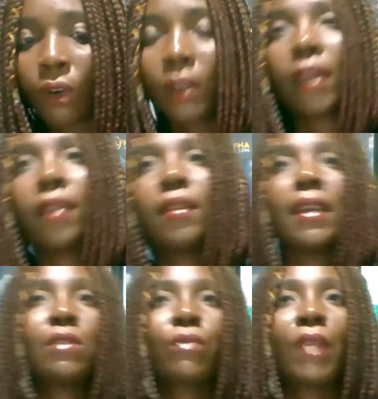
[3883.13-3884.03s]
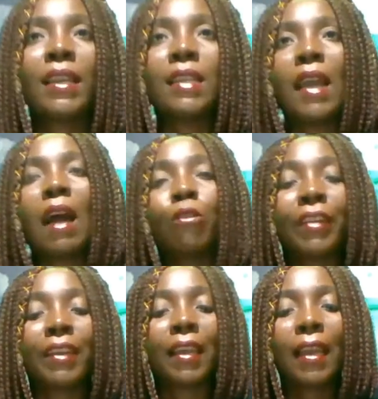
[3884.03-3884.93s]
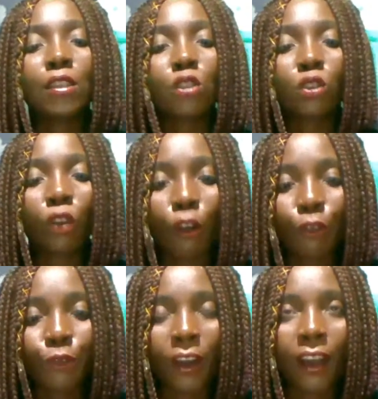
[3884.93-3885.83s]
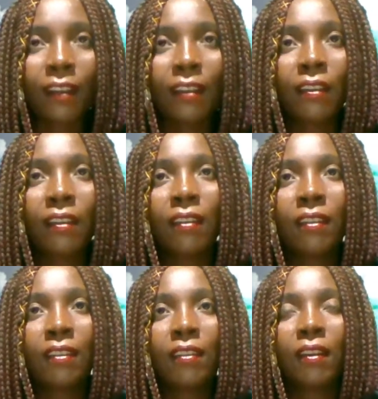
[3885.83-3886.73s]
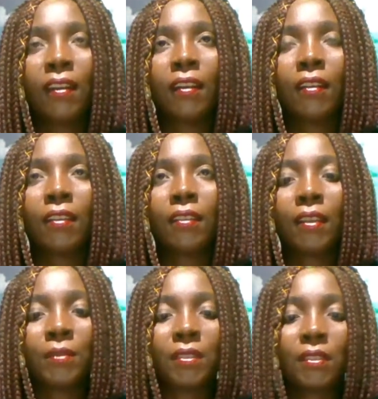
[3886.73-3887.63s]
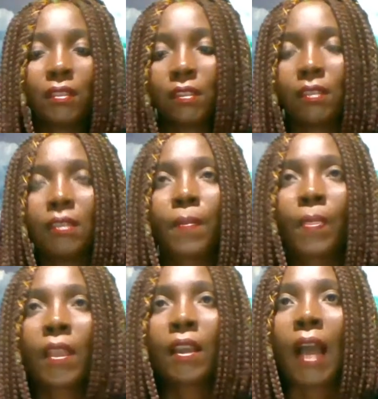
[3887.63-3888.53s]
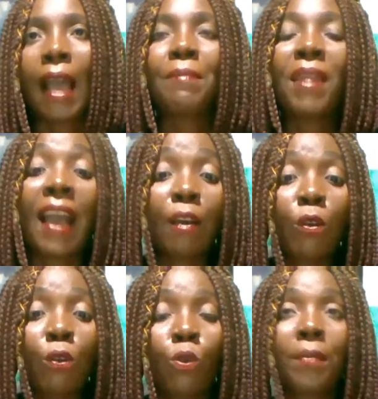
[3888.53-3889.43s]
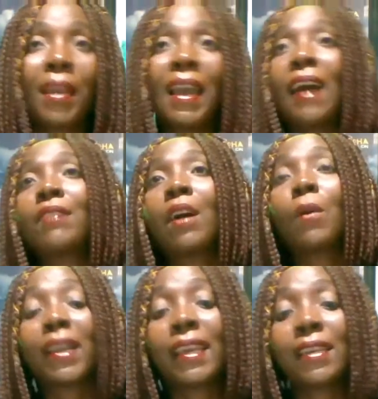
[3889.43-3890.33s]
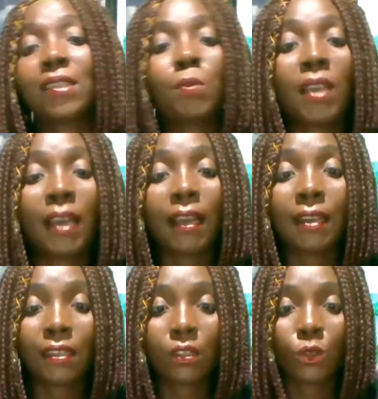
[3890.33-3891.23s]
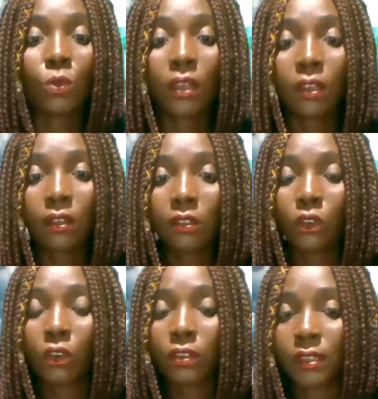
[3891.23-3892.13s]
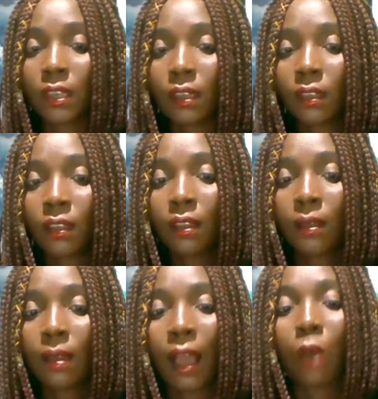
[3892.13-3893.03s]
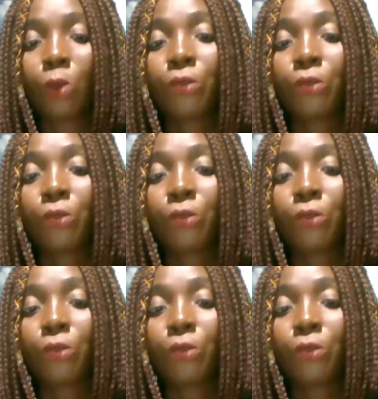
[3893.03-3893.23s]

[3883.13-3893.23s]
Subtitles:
Okay, next Friday I'll finalize on offer. Let me see. We may have our guest speaker next week, Thursday. I'll